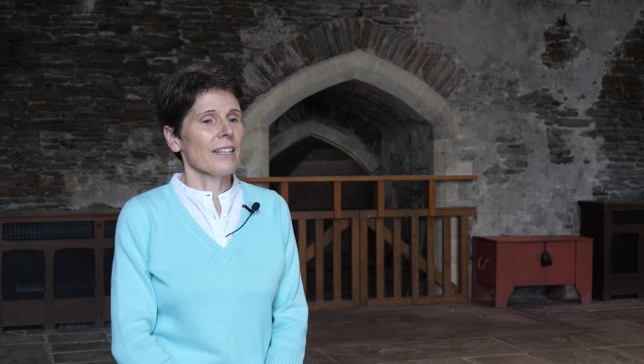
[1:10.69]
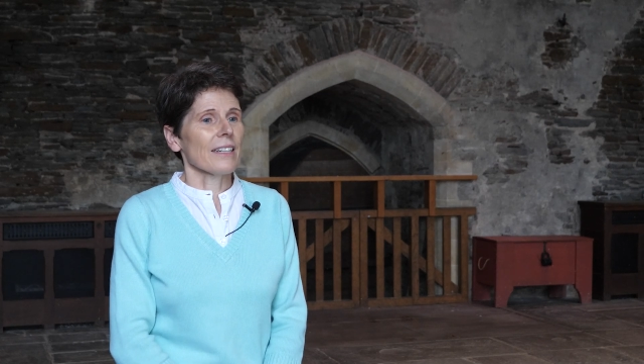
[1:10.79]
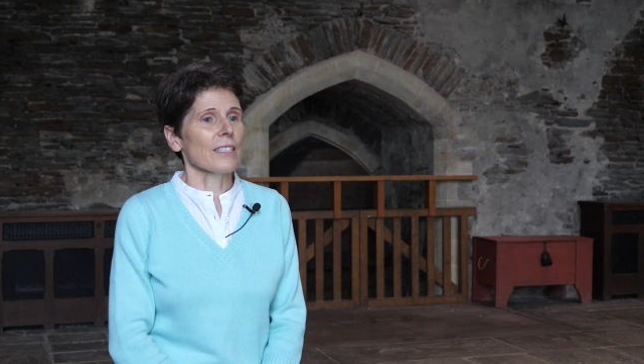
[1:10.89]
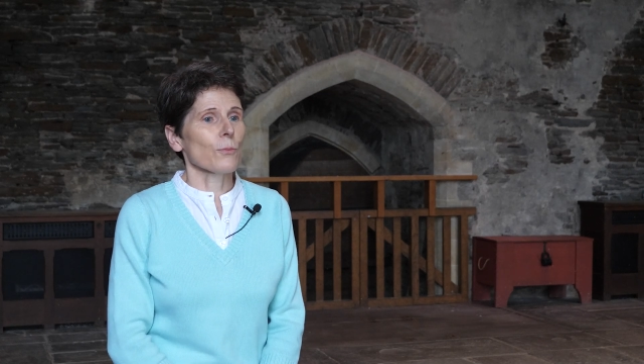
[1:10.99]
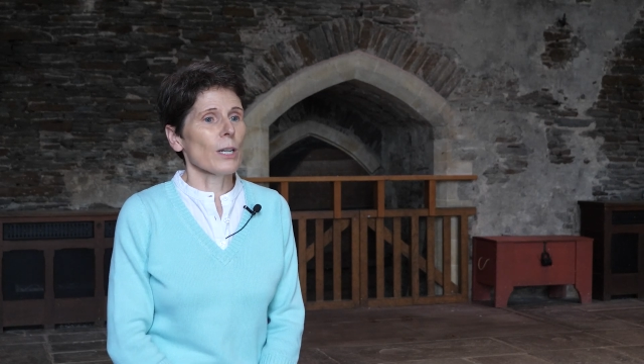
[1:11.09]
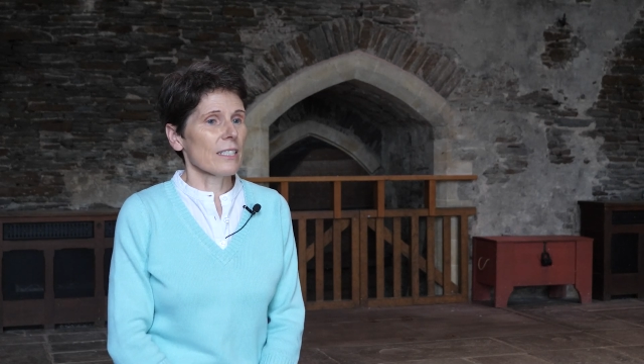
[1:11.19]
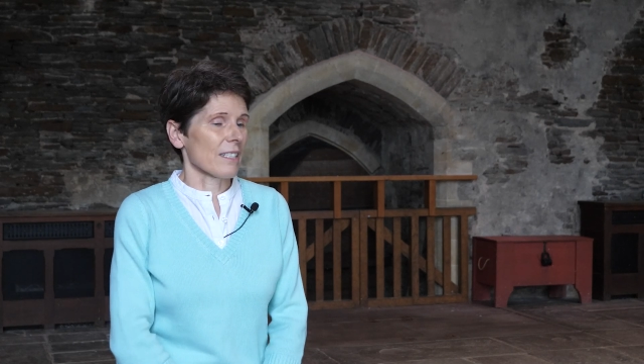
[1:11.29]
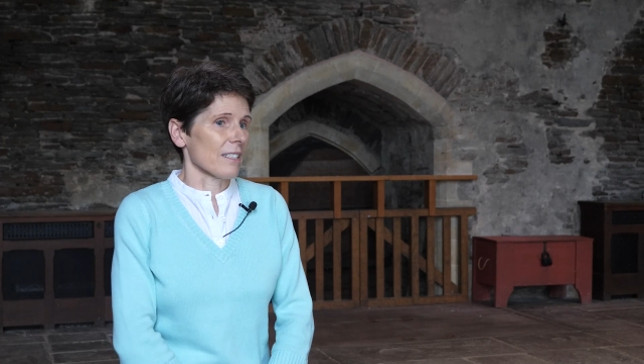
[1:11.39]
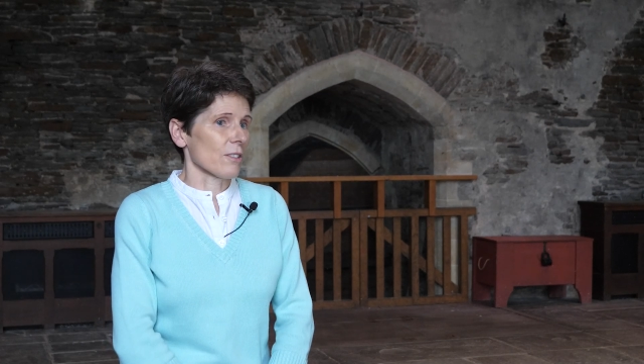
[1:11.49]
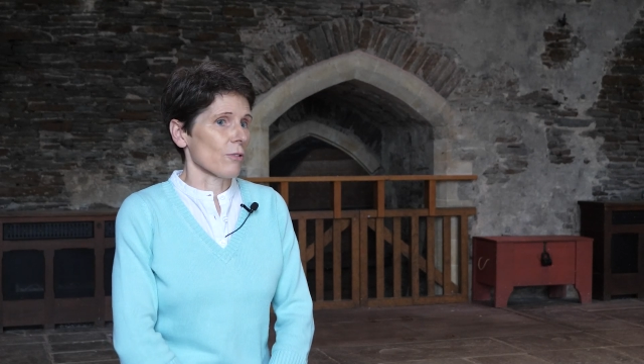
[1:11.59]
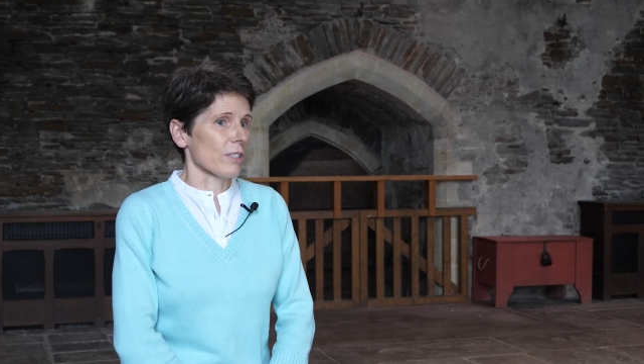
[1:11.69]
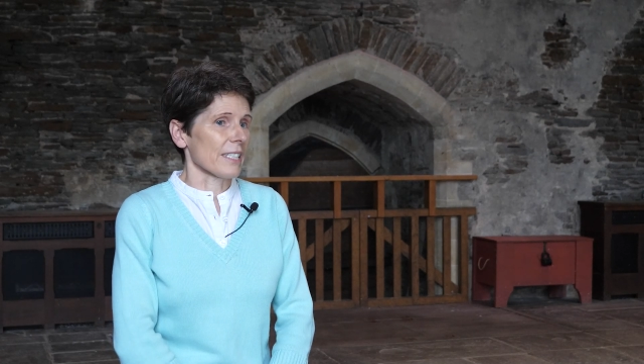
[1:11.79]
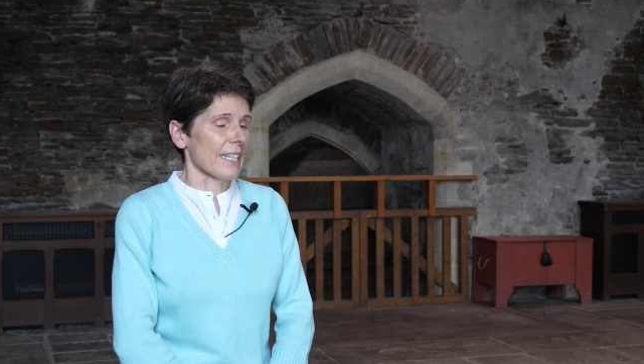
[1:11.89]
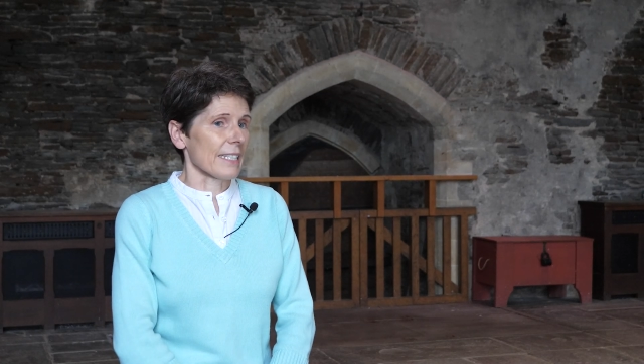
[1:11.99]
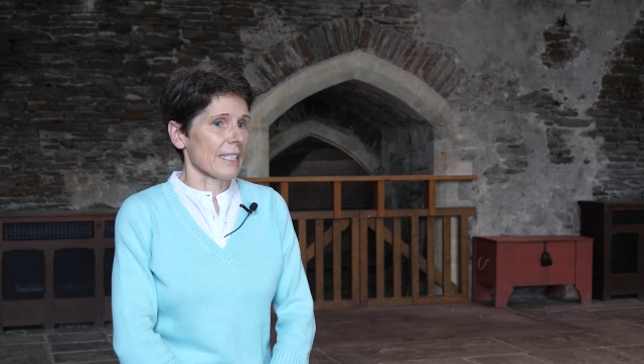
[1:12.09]
As well as installing
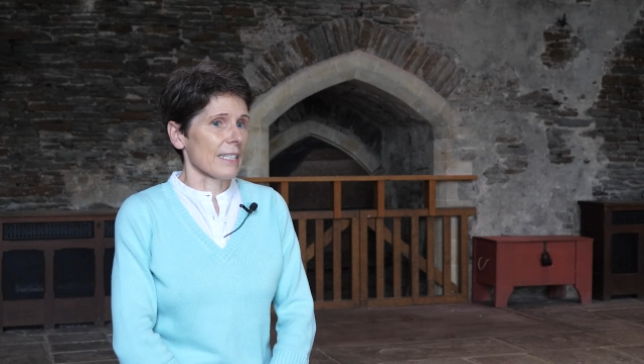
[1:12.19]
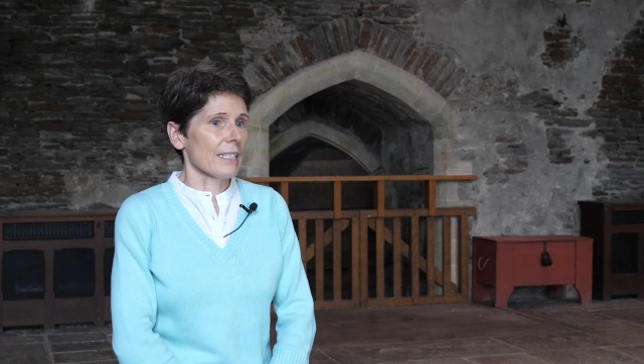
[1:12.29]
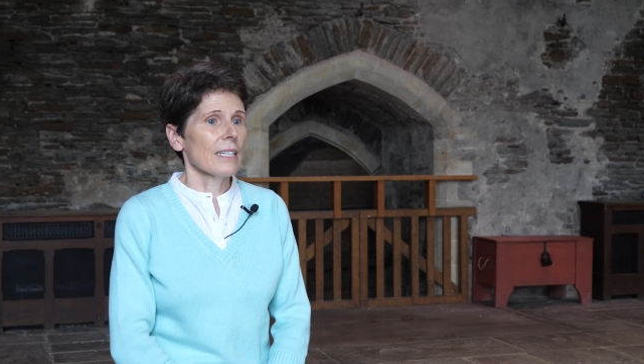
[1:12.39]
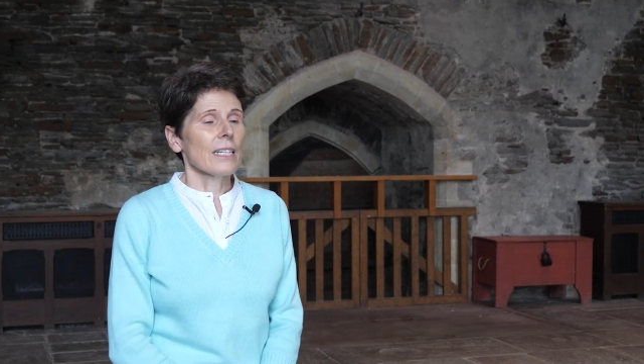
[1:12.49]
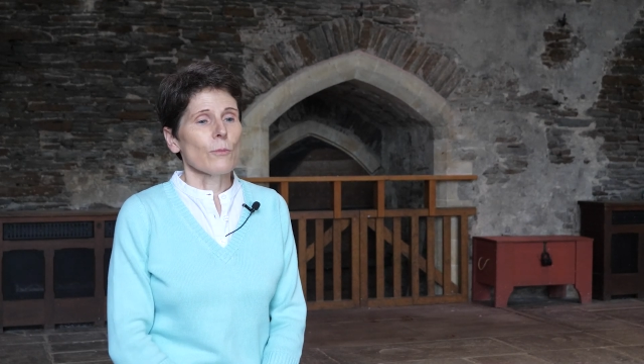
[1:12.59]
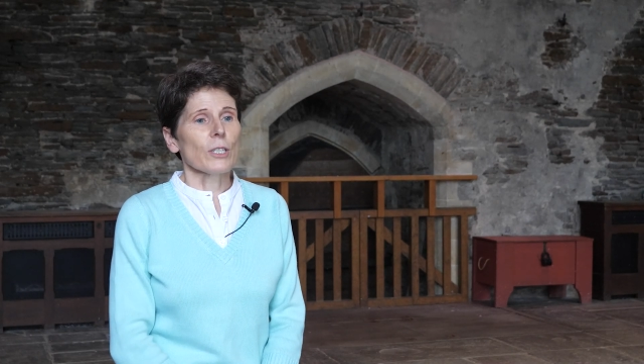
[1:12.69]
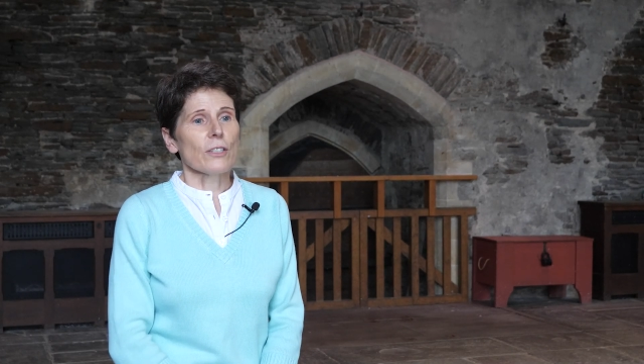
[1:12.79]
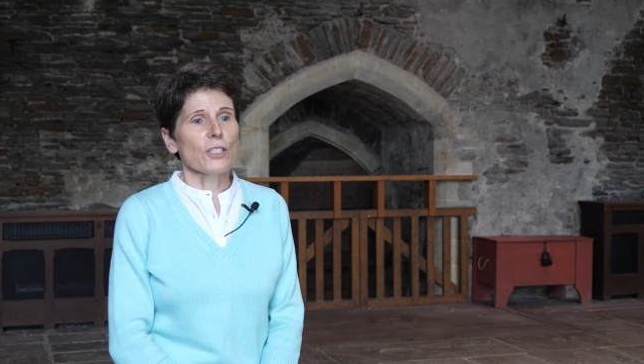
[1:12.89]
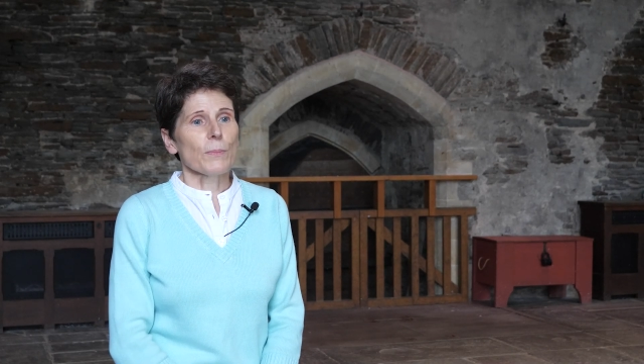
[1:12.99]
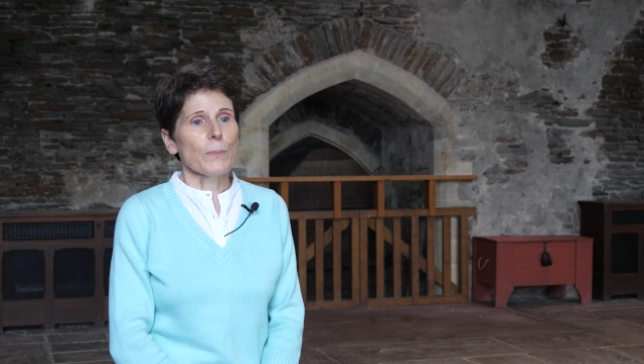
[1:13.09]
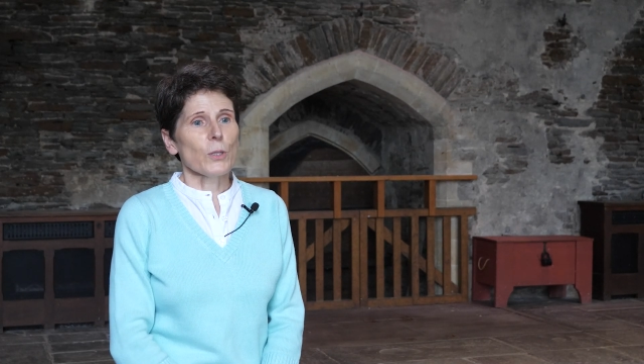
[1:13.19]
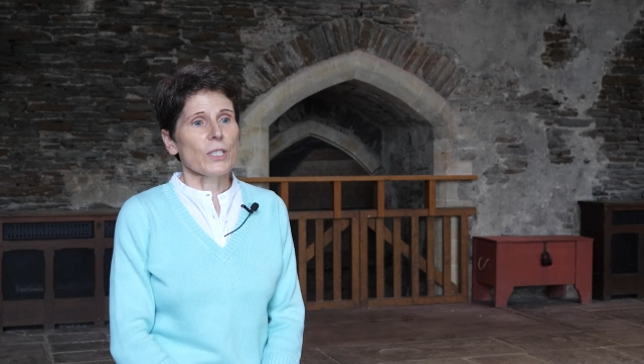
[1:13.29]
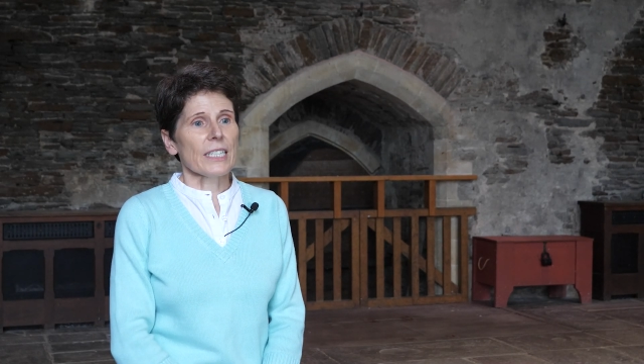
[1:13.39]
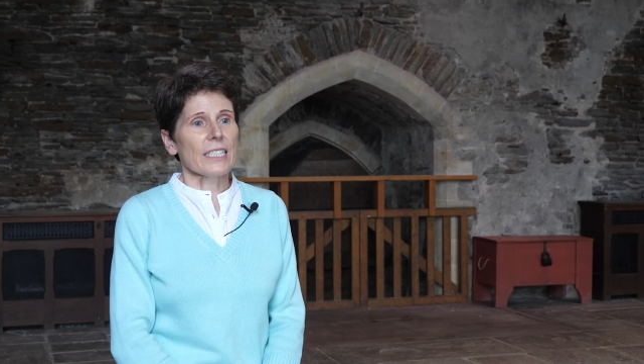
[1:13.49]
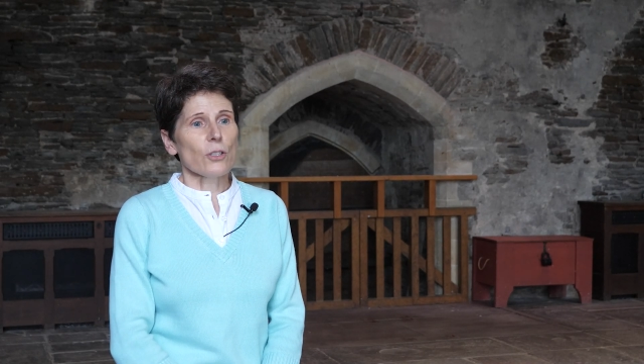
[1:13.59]
the heating, we're going to be
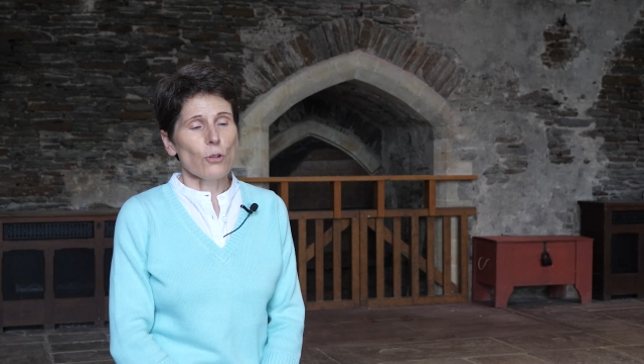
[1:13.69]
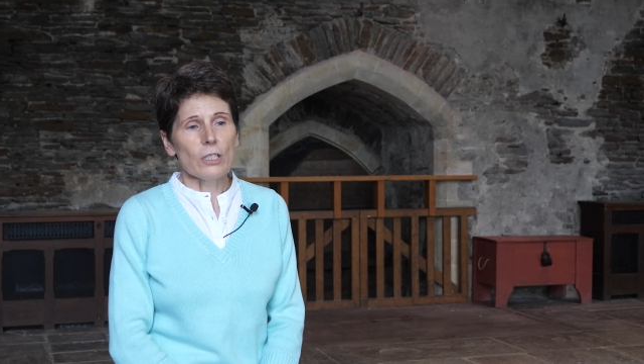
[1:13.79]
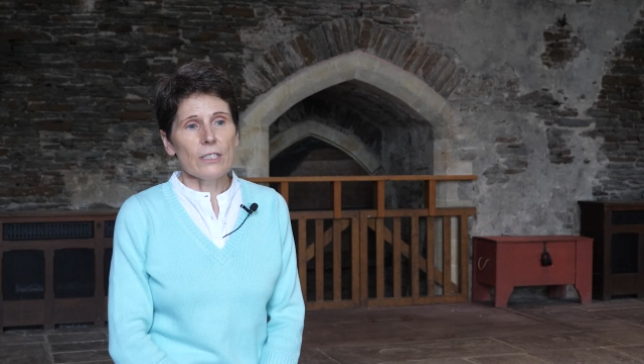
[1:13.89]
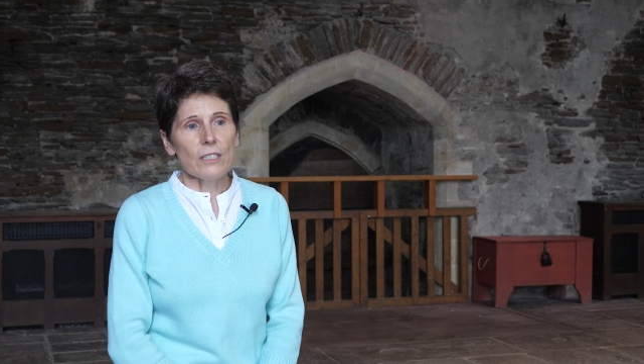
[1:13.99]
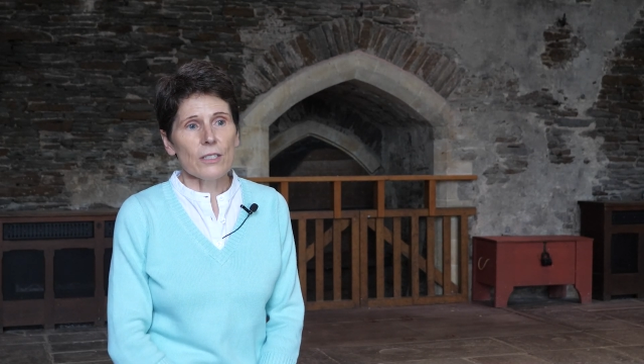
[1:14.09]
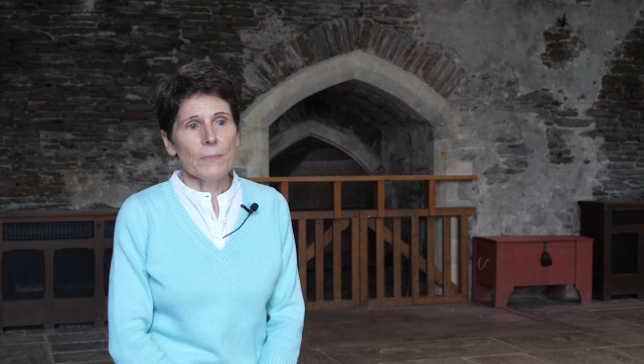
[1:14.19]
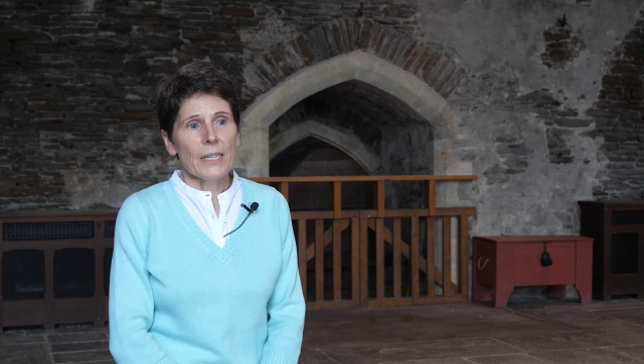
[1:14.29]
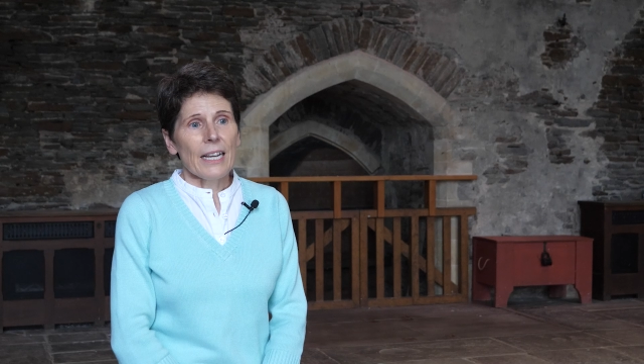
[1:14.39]
putting in toilets